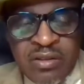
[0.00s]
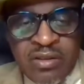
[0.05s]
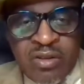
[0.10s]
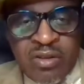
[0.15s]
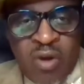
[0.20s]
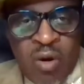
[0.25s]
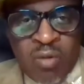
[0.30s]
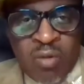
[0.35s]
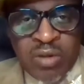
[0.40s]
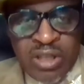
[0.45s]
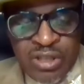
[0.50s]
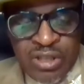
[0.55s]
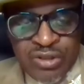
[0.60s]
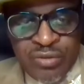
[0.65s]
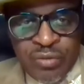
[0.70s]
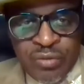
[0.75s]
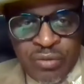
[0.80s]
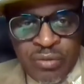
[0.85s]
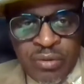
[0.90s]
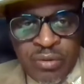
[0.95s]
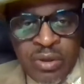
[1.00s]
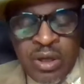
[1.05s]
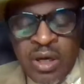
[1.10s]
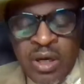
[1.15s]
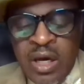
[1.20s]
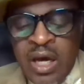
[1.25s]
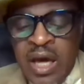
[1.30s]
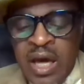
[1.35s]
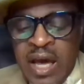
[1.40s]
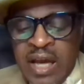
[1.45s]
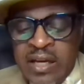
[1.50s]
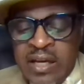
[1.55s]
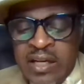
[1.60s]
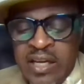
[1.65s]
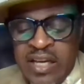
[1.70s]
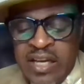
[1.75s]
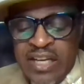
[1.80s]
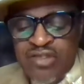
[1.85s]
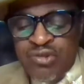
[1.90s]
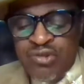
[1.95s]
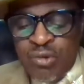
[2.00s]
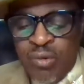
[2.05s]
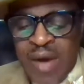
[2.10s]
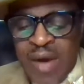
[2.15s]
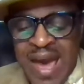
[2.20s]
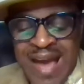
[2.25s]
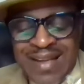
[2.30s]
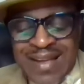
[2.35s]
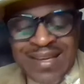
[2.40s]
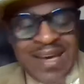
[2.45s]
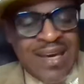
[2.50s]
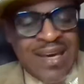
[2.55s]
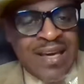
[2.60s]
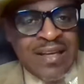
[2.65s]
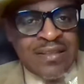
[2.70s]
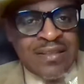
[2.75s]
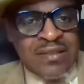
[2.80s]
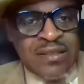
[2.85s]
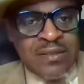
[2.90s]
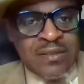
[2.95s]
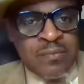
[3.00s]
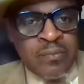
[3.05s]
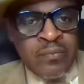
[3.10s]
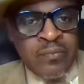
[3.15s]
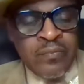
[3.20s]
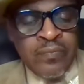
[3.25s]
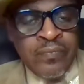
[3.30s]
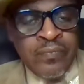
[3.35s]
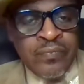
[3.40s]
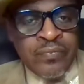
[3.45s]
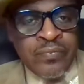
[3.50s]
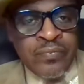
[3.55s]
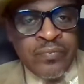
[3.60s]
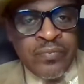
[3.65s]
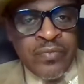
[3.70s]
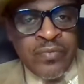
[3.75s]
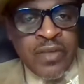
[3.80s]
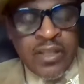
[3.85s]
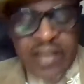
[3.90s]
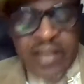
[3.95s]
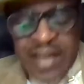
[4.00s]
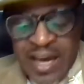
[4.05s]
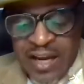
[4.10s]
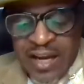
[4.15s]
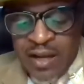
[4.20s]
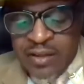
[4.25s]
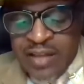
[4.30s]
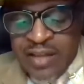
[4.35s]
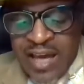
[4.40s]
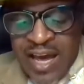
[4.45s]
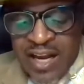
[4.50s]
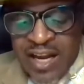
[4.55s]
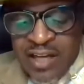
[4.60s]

called Israel, and Israel had kings. They had a